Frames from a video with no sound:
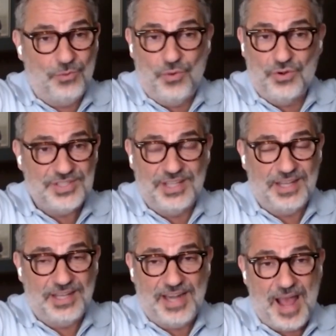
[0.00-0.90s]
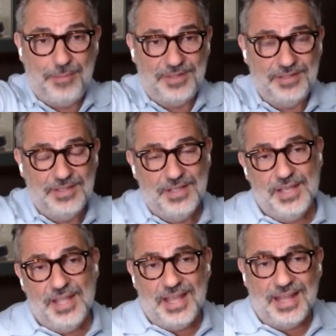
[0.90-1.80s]
the worst thing that can happen.
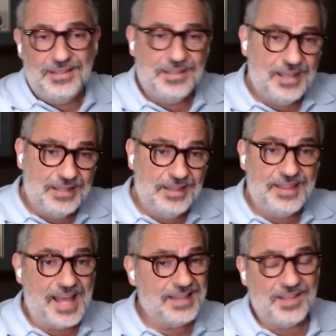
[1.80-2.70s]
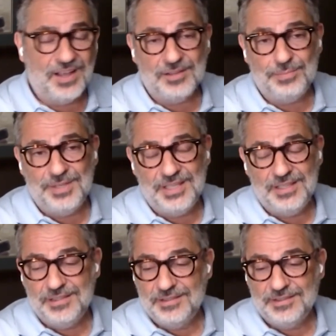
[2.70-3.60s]
And that taught me